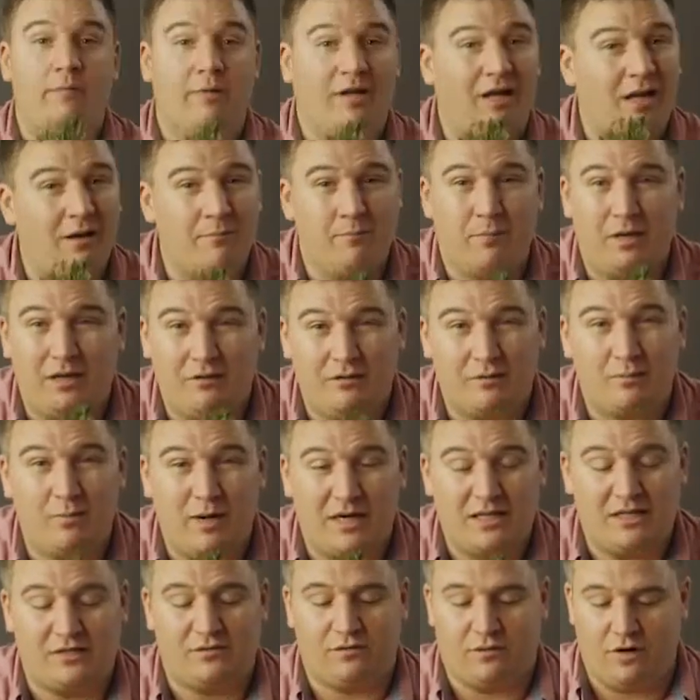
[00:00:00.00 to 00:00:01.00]
like beef's
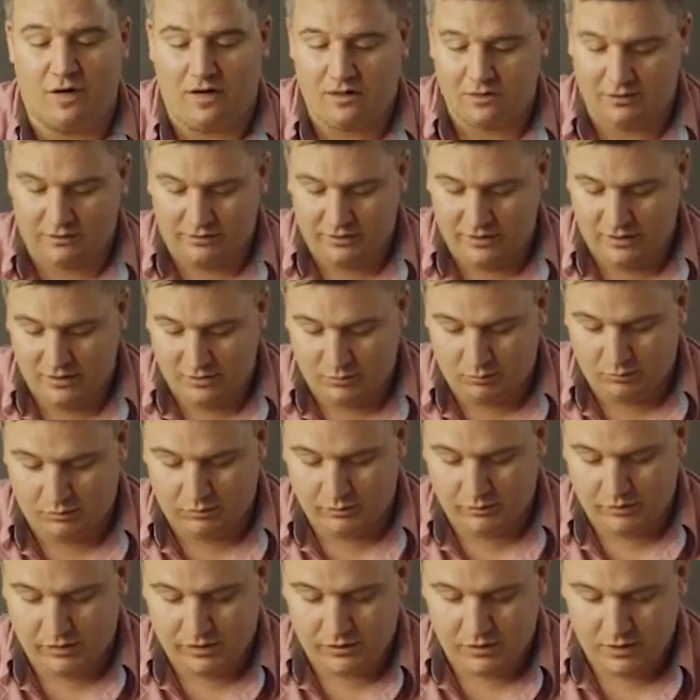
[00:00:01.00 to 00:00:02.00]
best friend on these
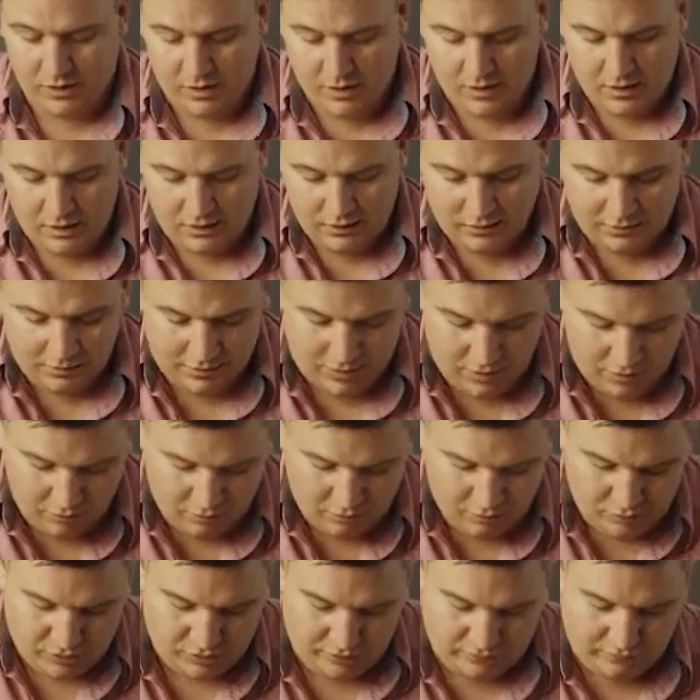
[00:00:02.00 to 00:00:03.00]
ones.
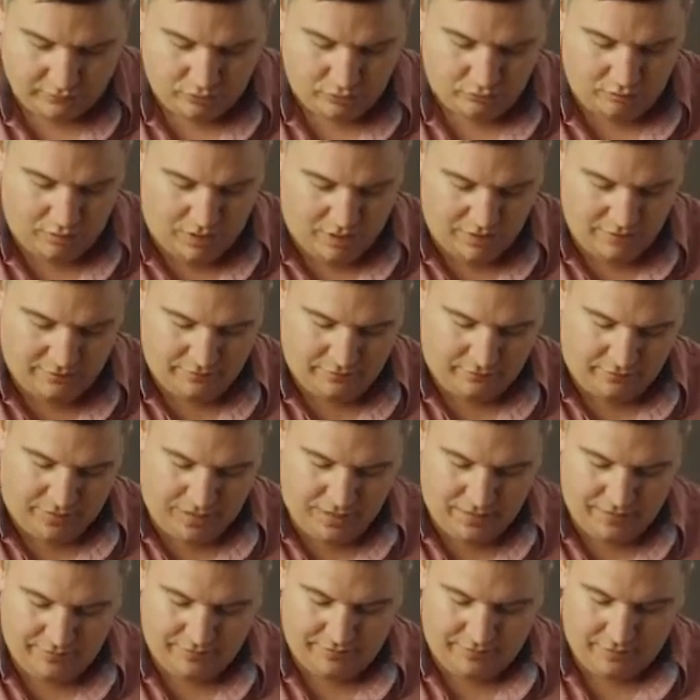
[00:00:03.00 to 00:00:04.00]
Loads of great
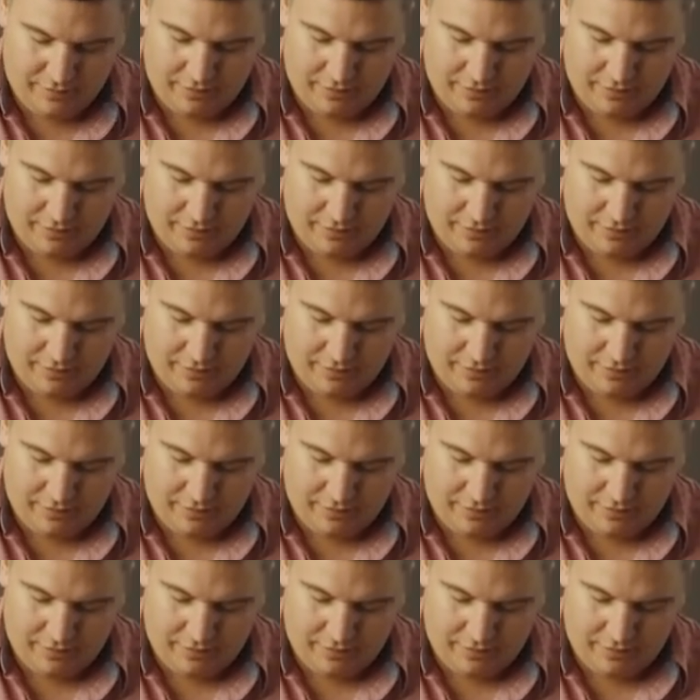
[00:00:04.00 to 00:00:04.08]
flavour.